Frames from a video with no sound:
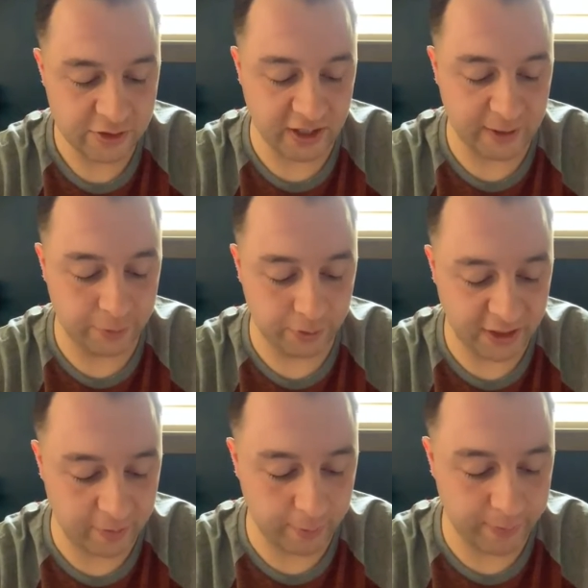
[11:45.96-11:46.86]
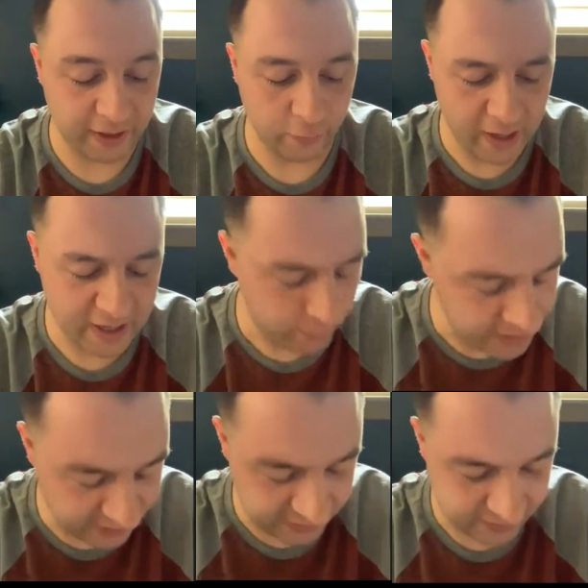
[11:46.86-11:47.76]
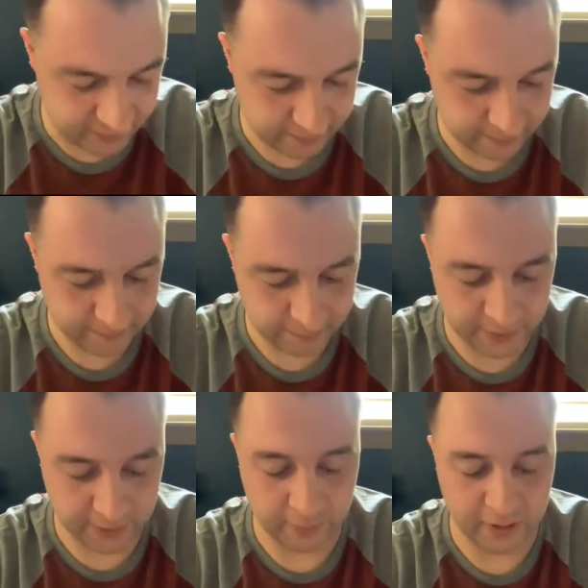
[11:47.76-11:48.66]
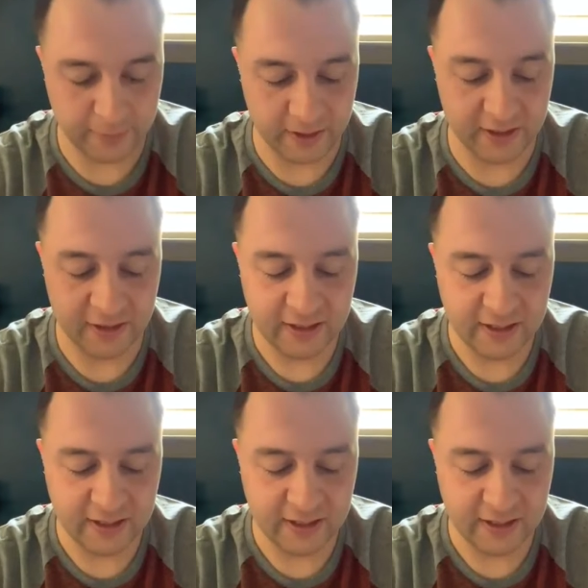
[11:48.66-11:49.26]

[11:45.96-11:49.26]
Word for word: Johnny pulled the hammer back. Wait, pleaded Ray-Ban.